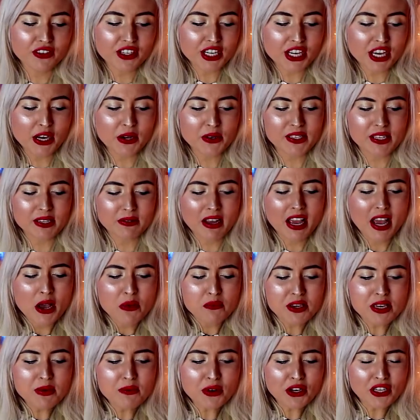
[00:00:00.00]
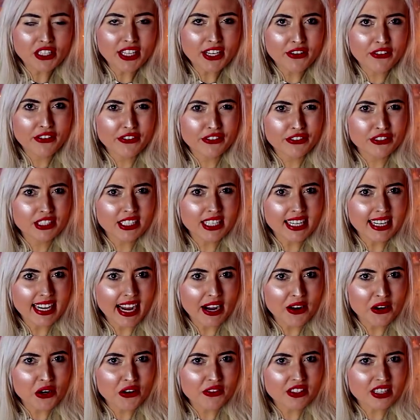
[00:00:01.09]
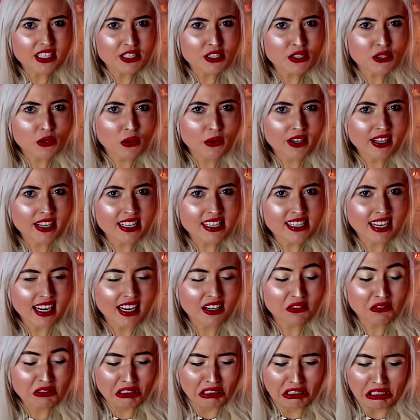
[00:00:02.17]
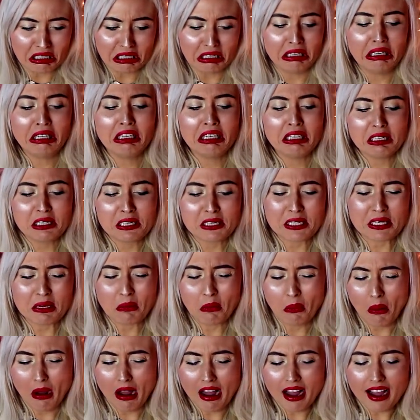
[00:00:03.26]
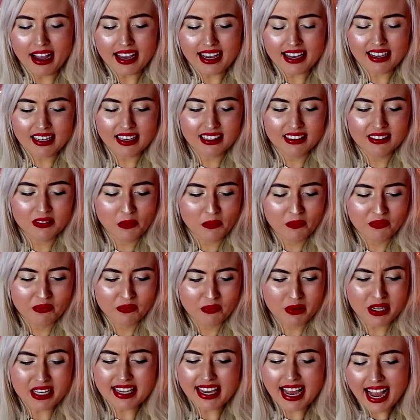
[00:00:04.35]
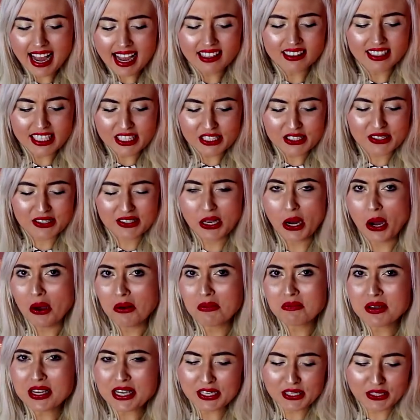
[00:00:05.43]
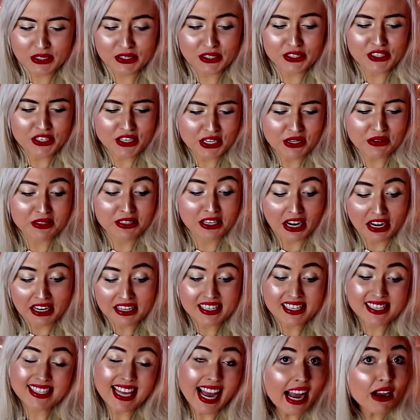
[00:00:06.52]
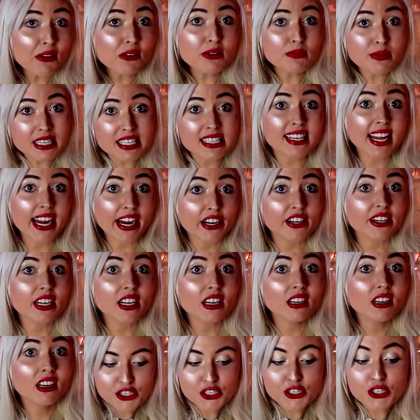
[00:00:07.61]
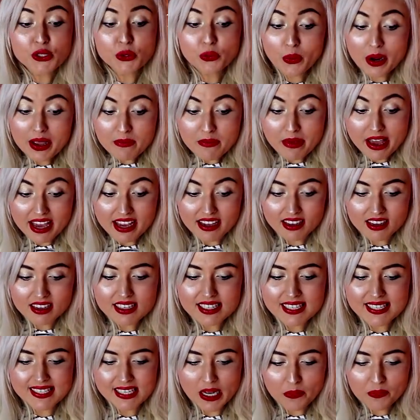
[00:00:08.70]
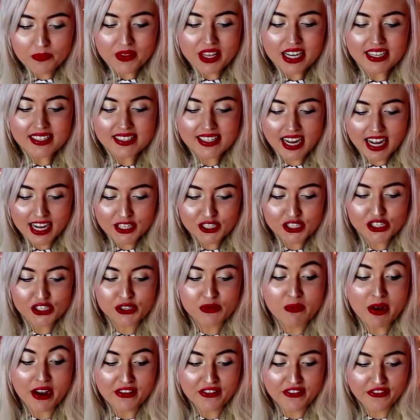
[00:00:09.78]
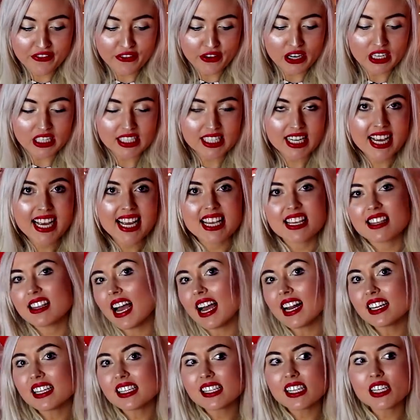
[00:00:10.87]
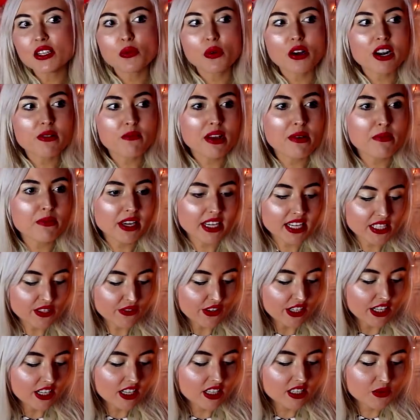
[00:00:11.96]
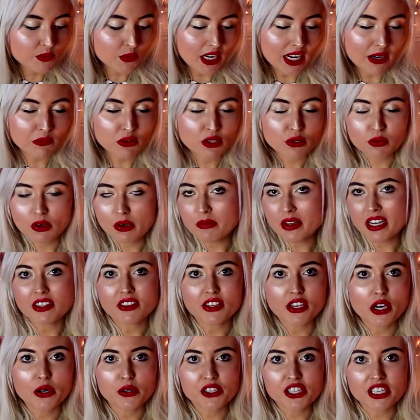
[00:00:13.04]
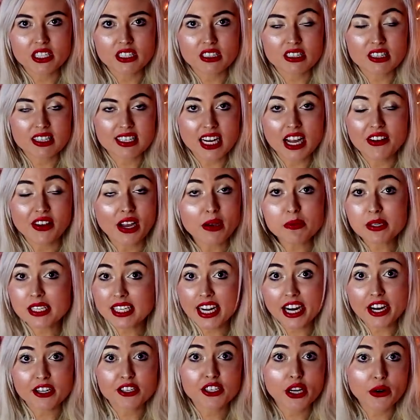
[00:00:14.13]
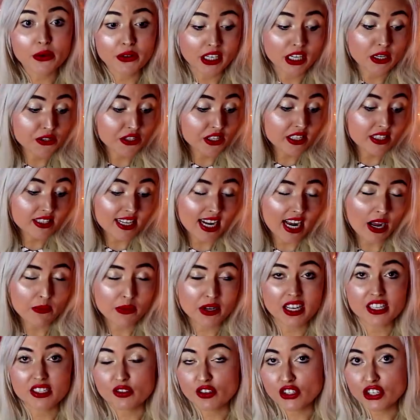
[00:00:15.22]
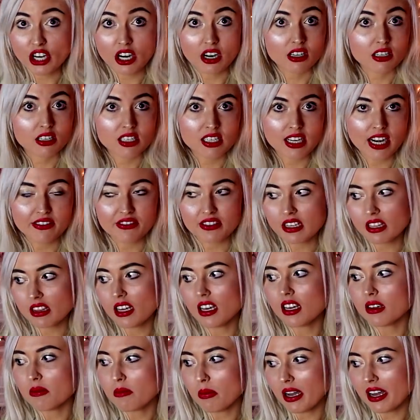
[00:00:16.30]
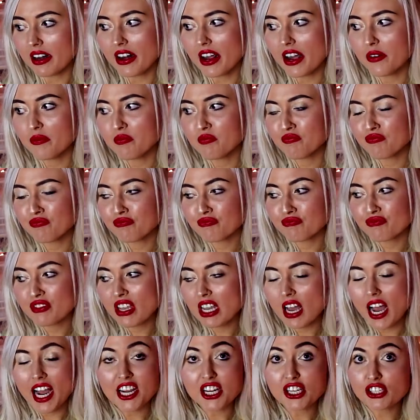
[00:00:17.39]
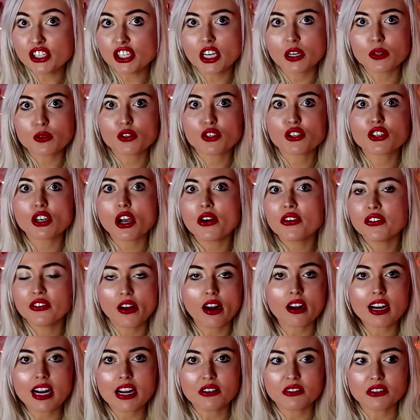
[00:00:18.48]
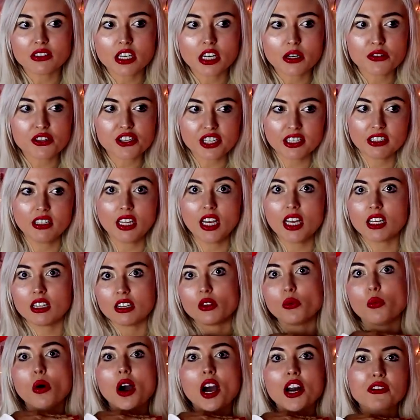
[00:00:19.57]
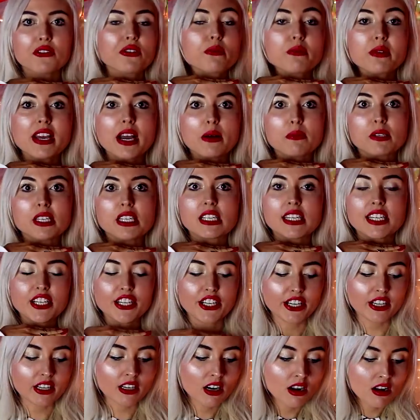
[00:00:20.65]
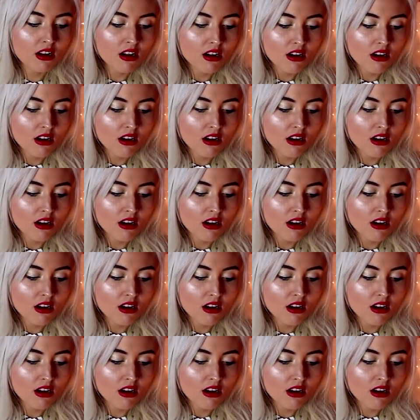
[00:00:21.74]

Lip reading: of videos and people are like freaking out over these stories. I don't really see why, but yeah, like zombies learn to use guns. That would be scary. Swimming, something touched my foot. That is like one of my biggest fears when I'm swimming in the ocean and stuff. I'm scared to go in oceans now because of sharks and everything, but I used to go so far out in the ocean, like the water would be up to here